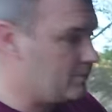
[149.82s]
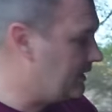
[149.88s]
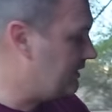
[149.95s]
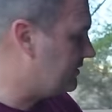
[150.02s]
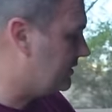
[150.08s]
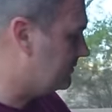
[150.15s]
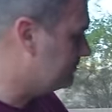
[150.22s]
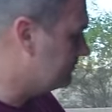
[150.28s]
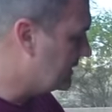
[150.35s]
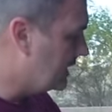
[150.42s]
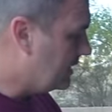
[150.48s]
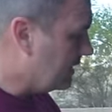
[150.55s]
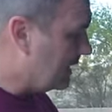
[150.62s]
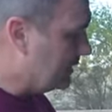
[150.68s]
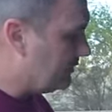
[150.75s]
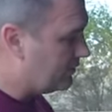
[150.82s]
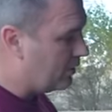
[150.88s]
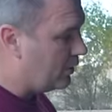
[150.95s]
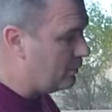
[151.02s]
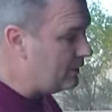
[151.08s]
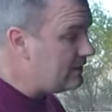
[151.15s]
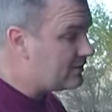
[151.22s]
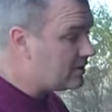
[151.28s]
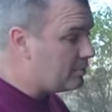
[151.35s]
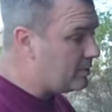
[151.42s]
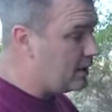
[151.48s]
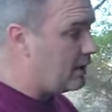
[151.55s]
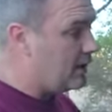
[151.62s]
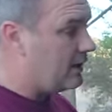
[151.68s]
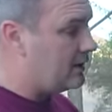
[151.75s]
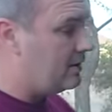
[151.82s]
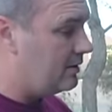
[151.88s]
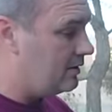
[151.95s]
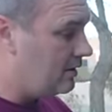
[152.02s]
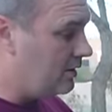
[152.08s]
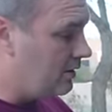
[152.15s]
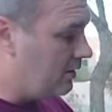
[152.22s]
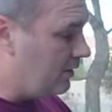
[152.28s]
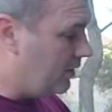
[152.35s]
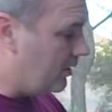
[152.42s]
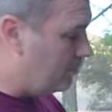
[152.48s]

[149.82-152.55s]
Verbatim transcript: Racing. And so we supplied the